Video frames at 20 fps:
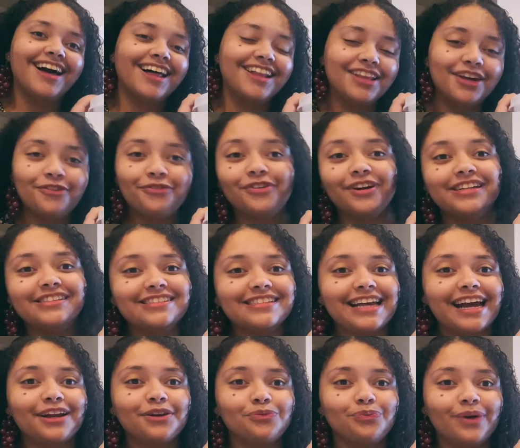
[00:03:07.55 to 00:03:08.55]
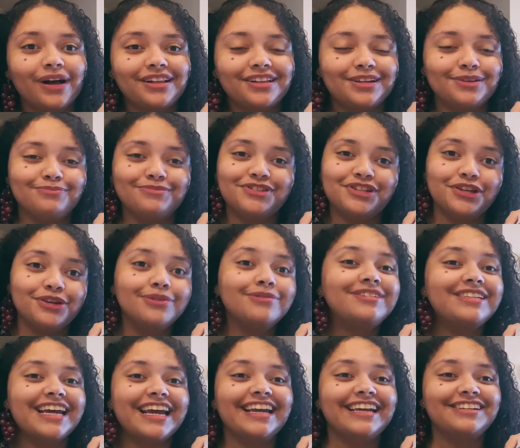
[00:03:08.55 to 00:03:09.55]
Hello friends and welcome
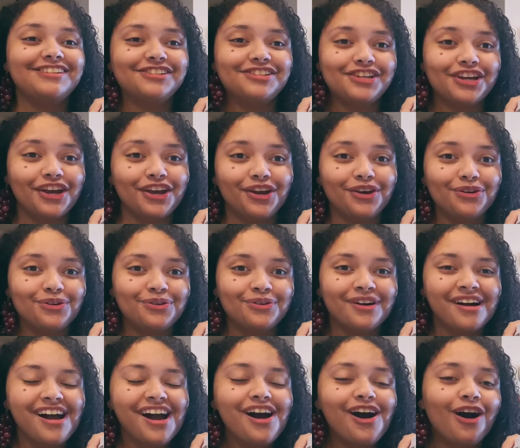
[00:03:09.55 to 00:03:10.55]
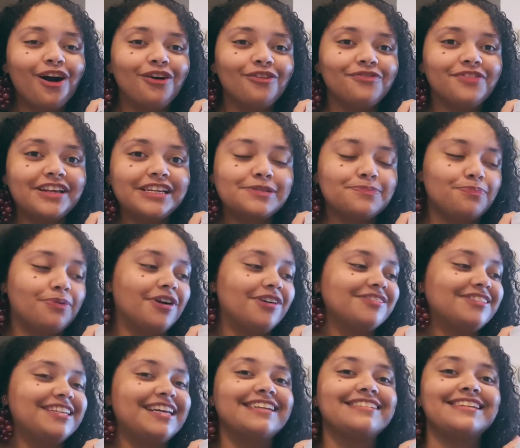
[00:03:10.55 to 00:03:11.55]
to day two of this
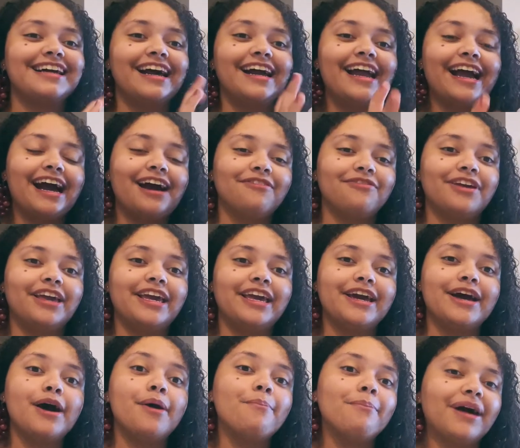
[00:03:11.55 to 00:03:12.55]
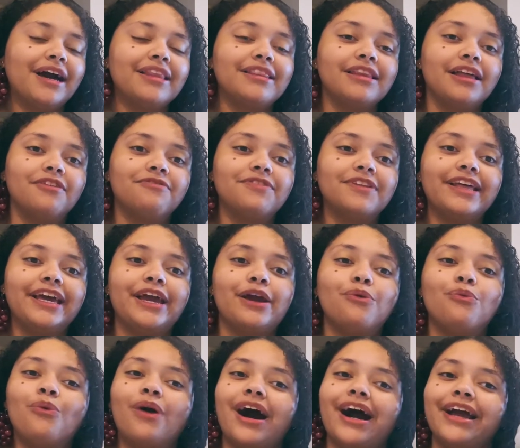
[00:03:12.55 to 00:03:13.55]
process. I have here my
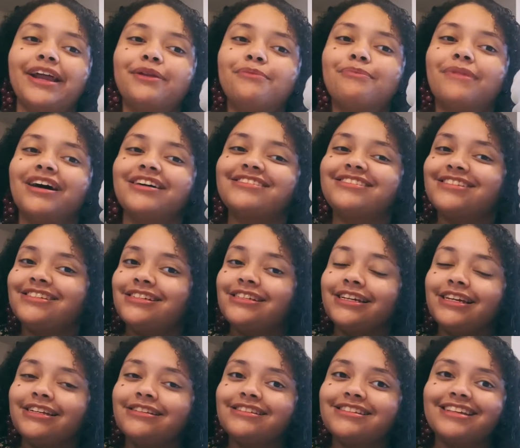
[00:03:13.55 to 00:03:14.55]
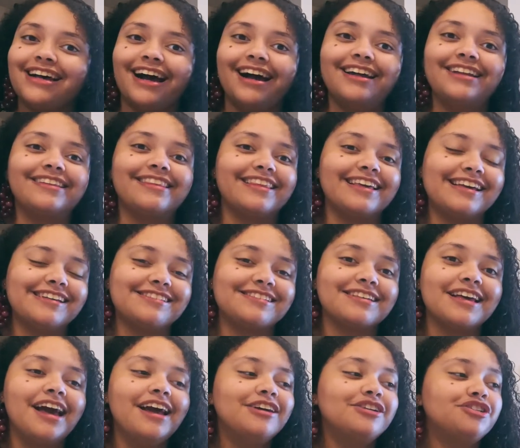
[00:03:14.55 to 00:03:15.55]
lovely wine must inside
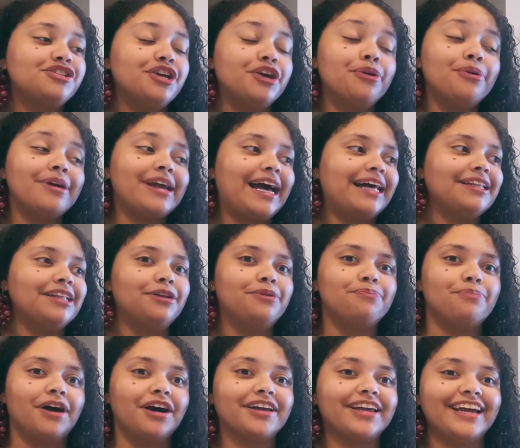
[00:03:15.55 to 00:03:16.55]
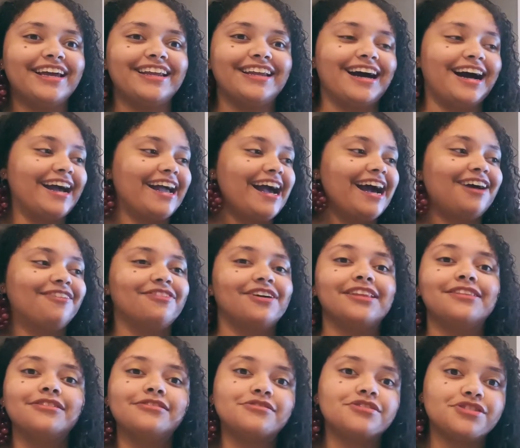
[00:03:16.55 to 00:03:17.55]
this two gallon bucket. I have
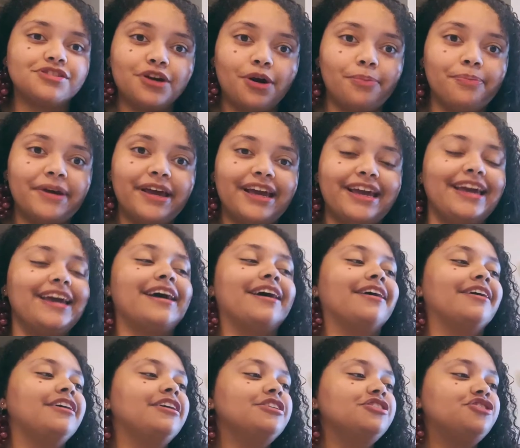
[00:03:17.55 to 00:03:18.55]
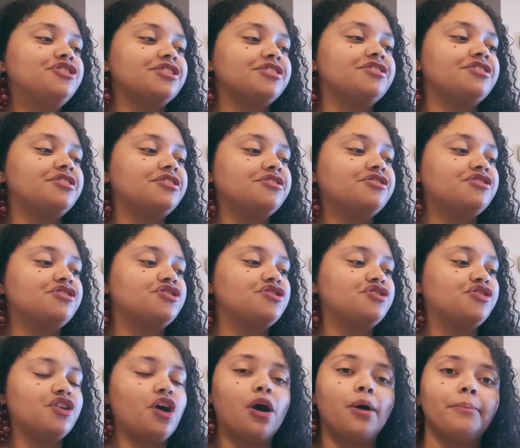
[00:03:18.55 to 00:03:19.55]
a little stopper here just to
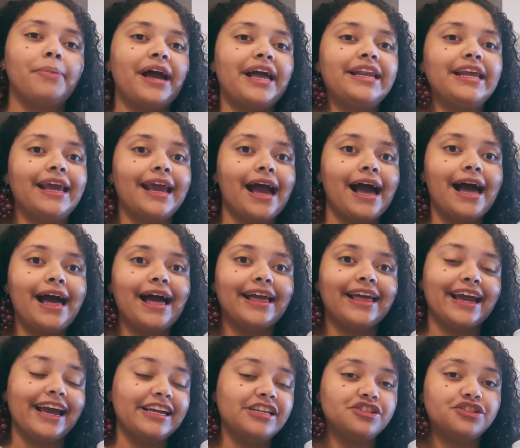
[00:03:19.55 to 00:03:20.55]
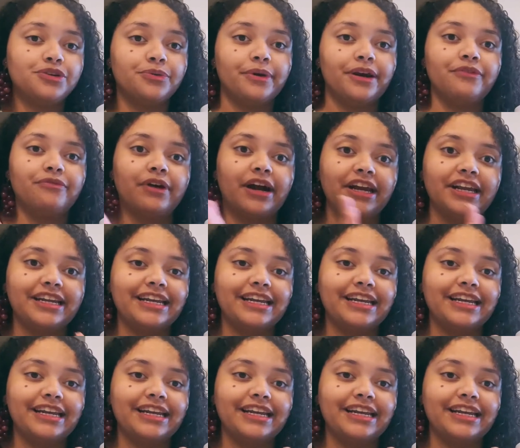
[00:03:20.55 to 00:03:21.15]
stop any air getting to it right